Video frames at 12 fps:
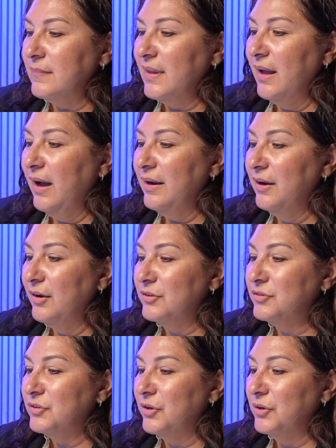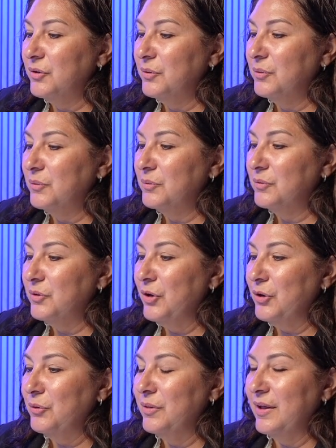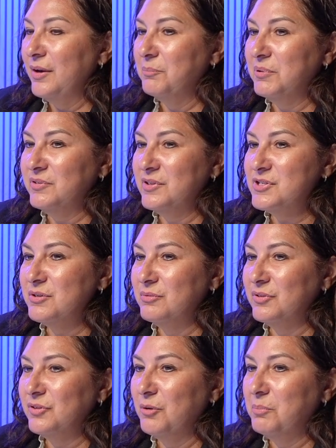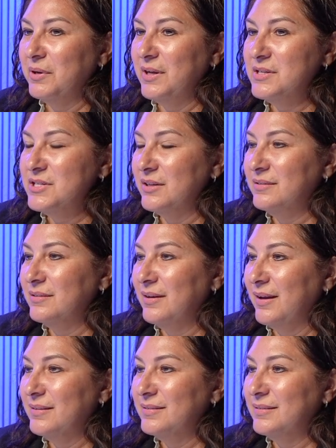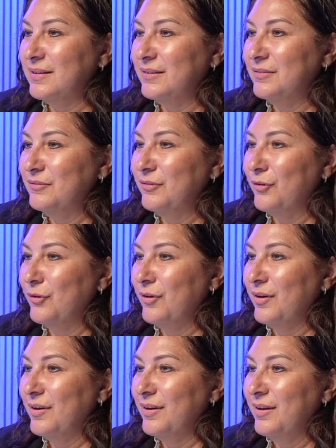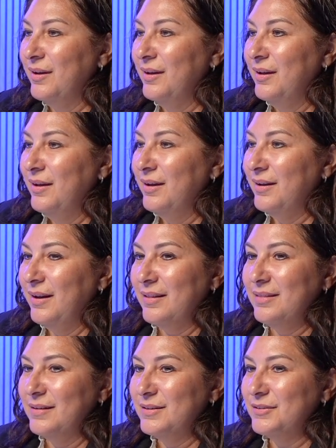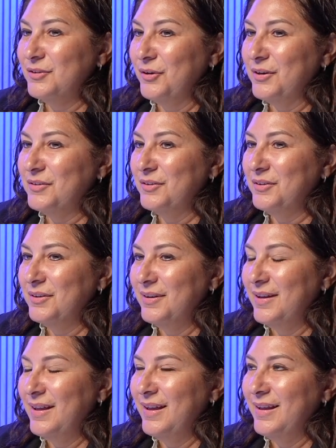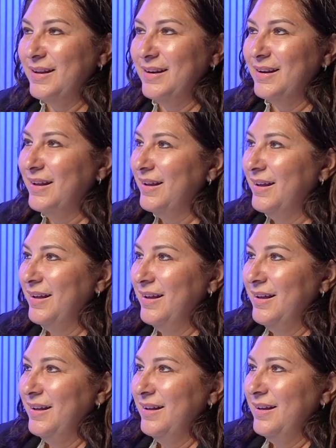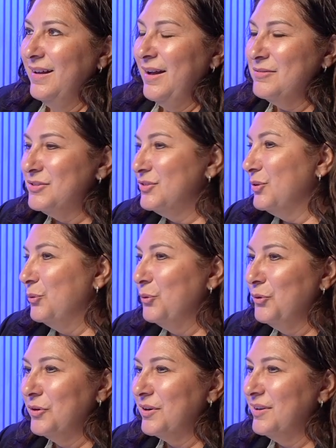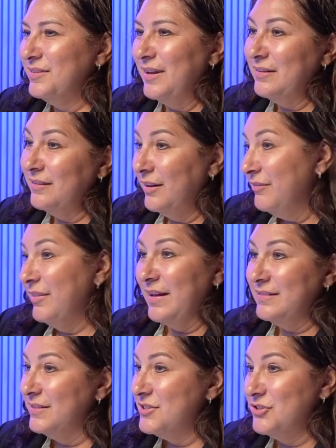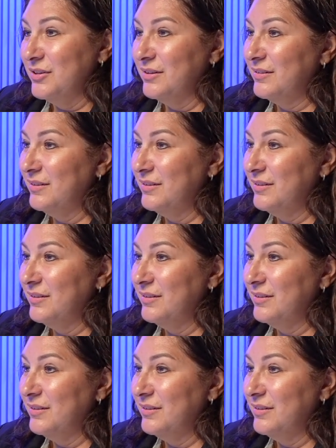I also knew that a position was open at Judson ISD for an athletic director. And I was torn because I love that district.